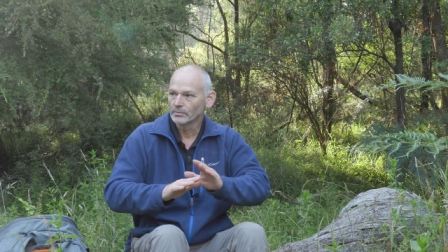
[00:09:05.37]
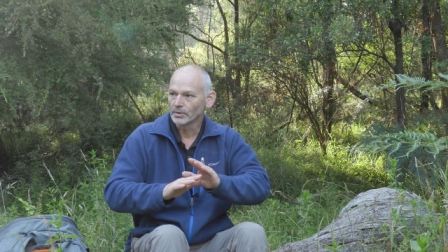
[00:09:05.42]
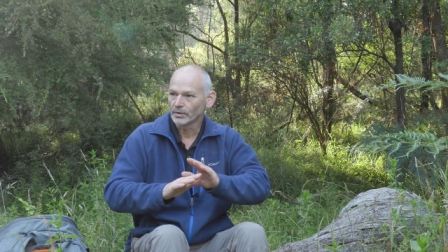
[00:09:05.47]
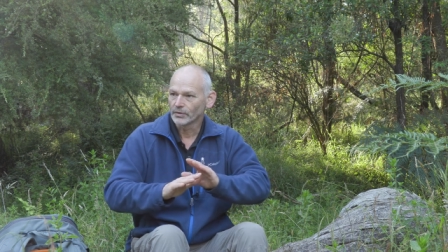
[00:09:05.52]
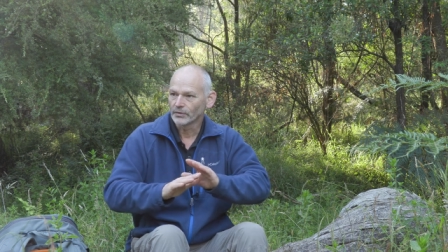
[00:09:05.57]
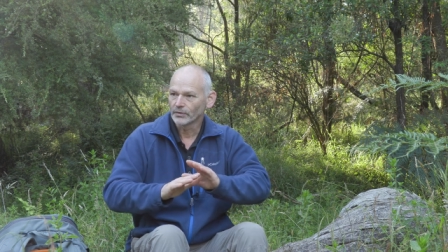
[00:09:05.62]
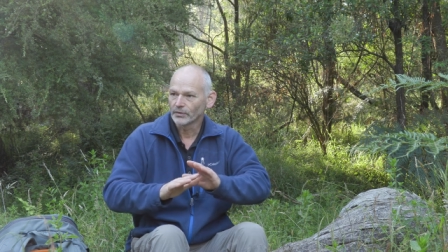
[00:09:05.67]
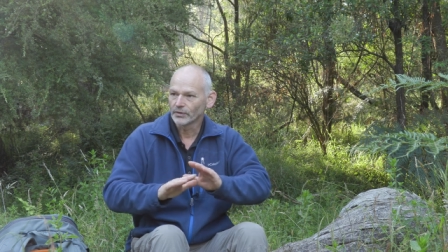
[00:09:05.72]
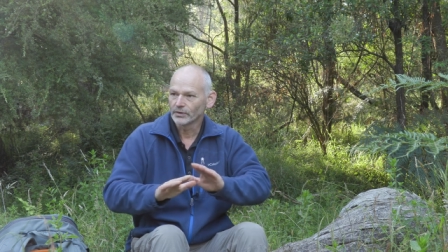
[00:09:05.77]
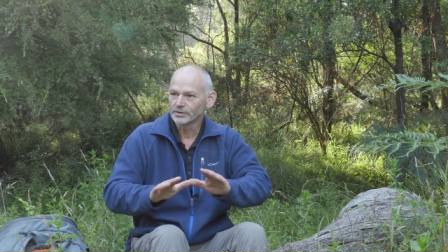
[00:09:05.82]

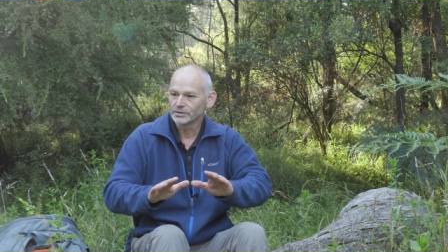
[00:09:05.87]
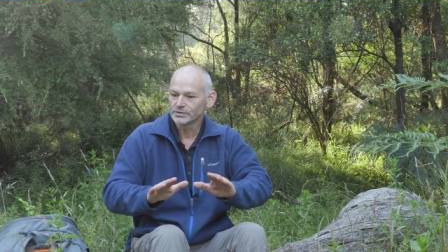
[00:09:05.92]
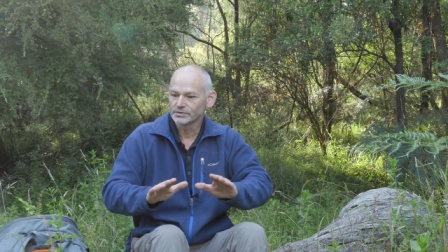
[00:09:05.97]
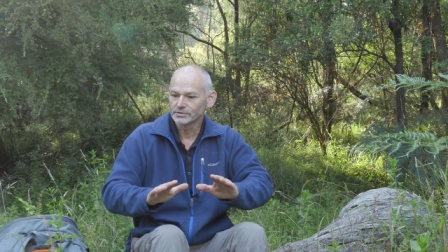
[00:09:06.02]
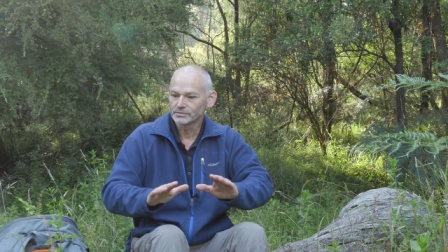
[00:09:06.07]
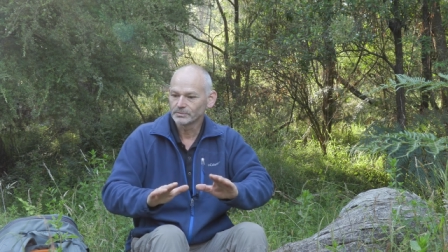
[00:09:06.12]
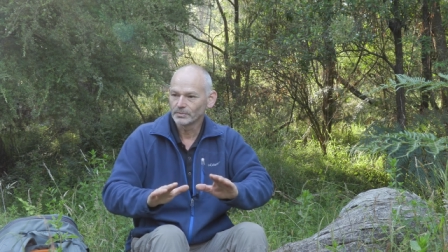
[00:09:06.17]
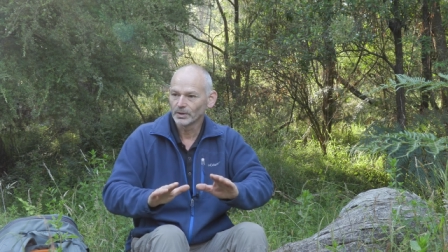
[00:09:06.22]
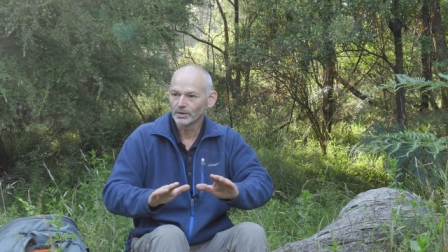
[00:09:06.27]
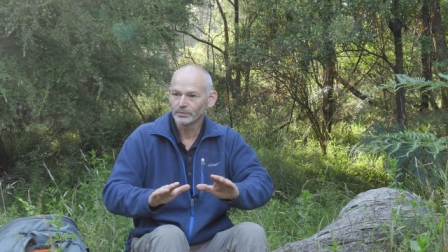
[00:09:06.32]
but
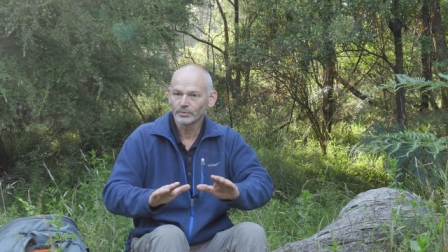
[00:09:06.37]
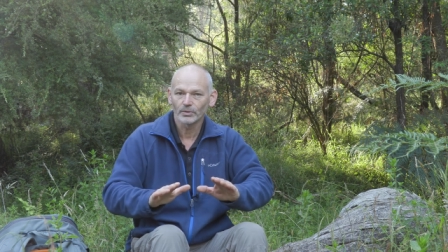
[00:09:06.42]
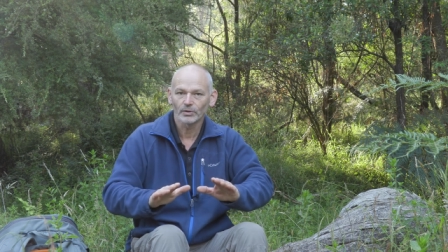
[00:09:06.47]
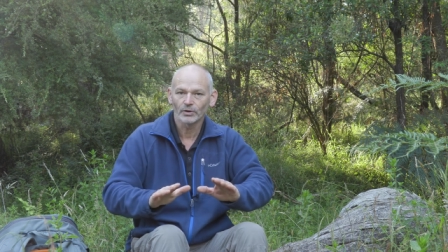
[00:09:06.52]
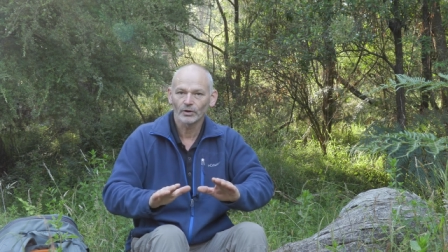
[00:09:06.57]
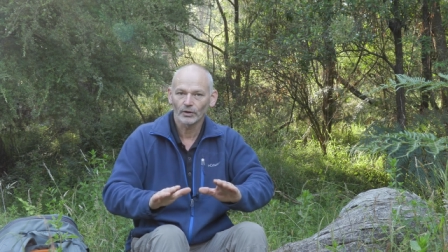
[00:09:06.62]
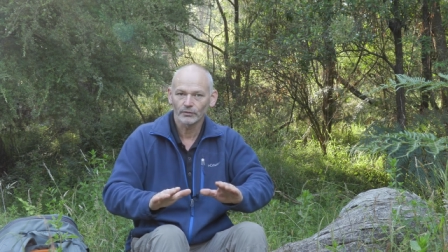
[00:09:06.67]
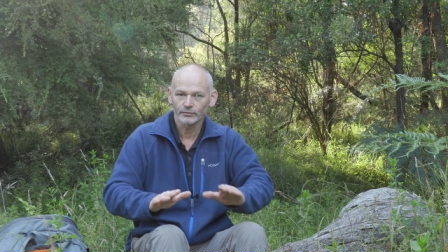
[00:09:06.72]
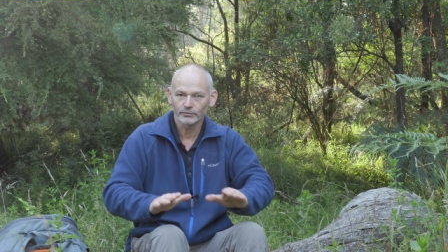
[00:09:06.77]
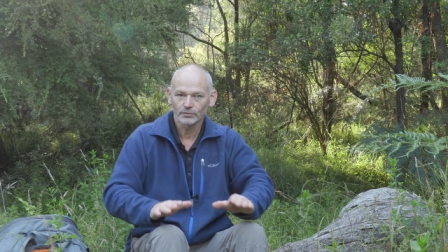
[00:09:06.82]
these
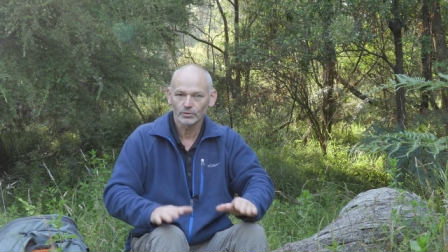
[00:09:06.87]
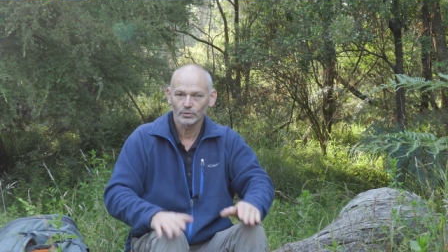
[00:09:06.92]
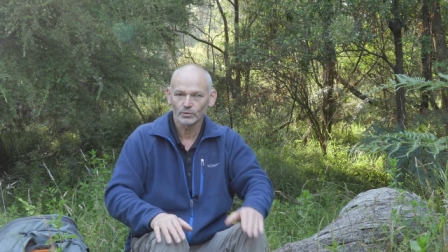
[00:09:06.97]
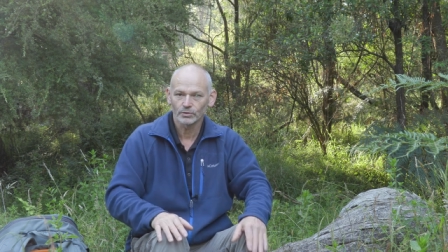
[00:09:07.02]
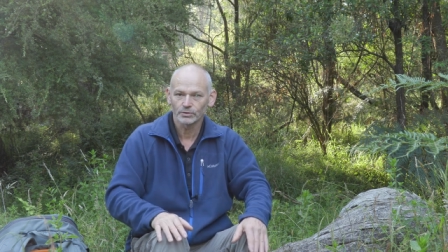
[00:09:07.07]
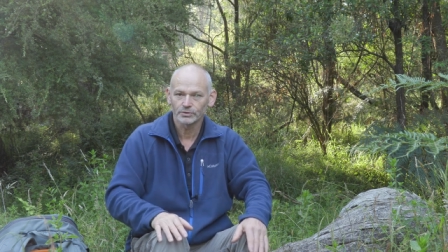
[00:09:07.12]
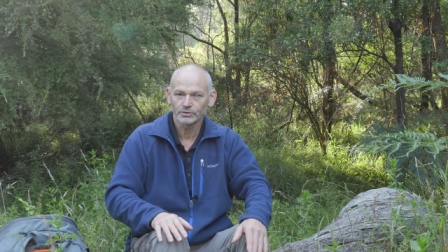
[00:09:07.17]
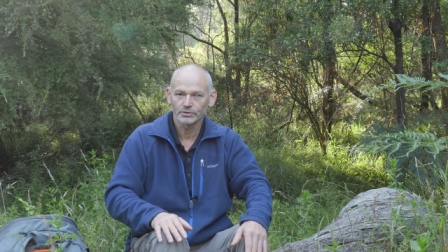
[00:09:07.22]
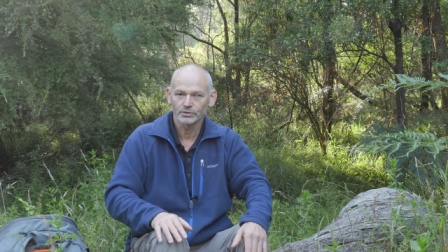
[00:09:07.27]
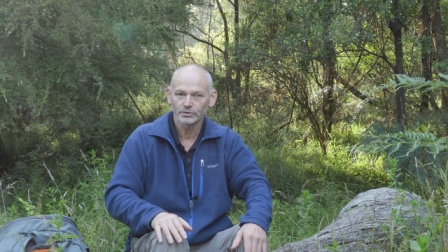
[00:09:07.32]
people that I've
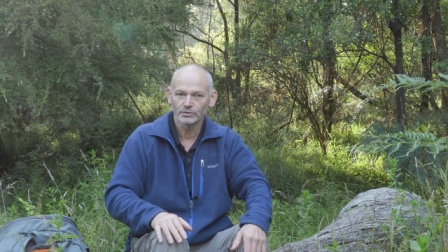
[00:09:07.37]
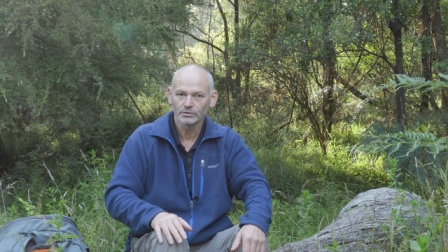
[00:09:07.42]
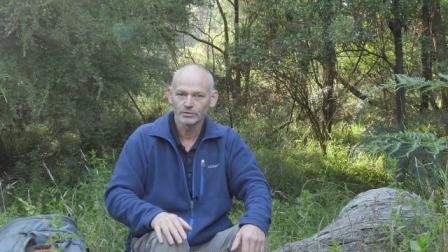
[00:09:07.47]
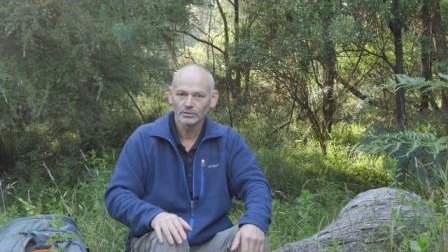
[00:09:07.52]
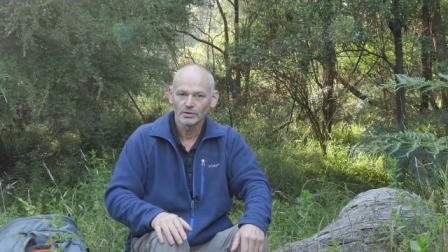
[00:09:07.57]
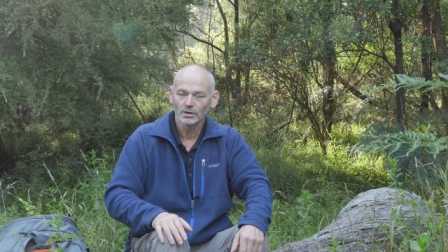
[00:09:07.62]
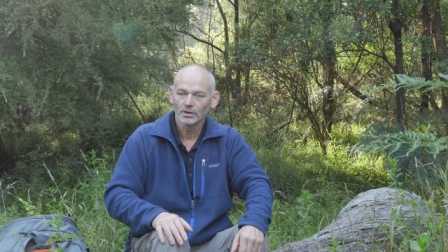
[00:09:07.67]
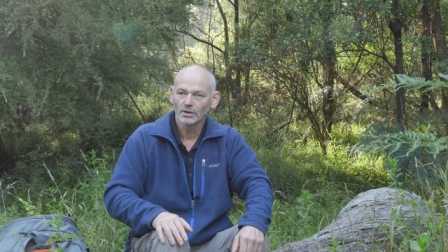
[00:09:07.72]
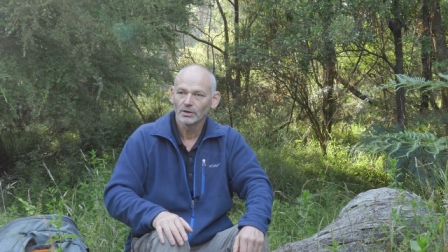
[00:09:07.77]
talked to